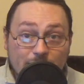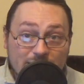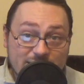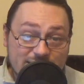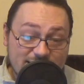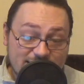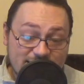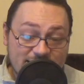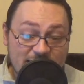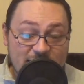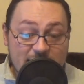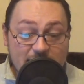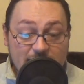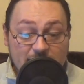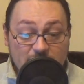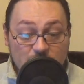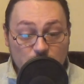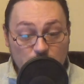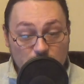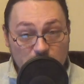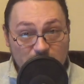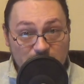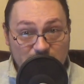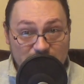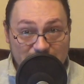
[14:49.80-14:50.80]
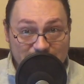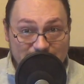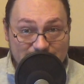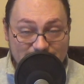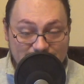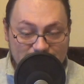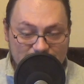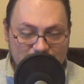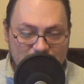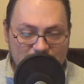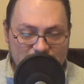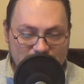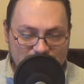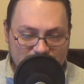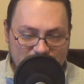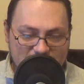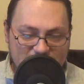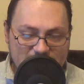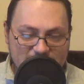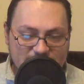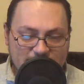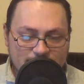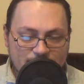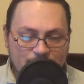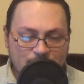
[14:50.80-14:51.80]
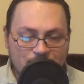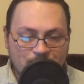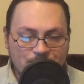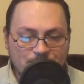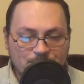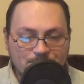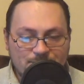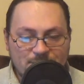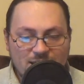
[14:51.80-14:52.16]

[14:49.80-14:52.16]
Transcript: Now, the stake in all of this is this.